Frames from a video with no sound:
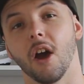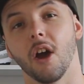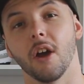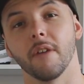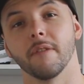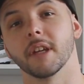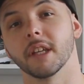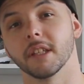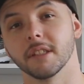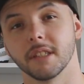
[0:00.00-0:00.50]

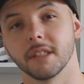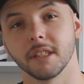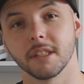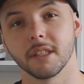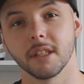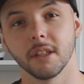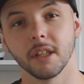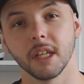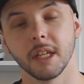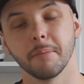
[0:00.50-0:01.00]
over
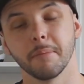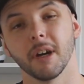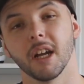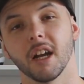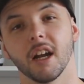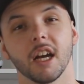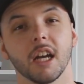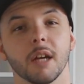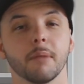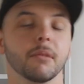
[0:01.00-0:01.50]
consistently,
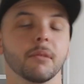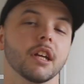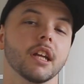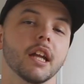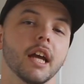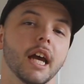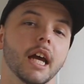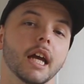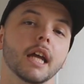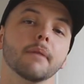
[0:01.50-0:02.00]
but I am
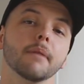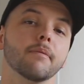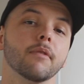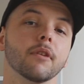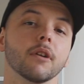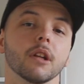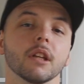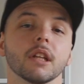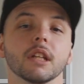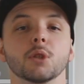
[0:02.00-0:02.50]
going to aim
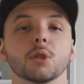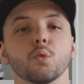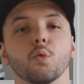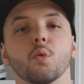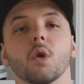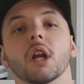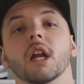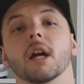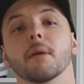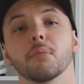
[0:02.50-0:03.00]
for at least
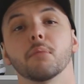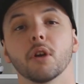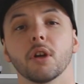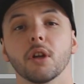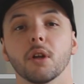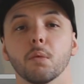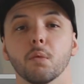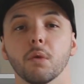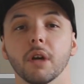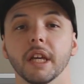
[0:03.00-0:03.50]
one
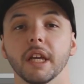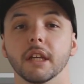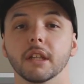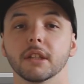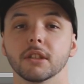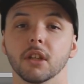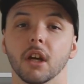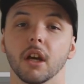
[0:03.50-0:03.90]
upload a week.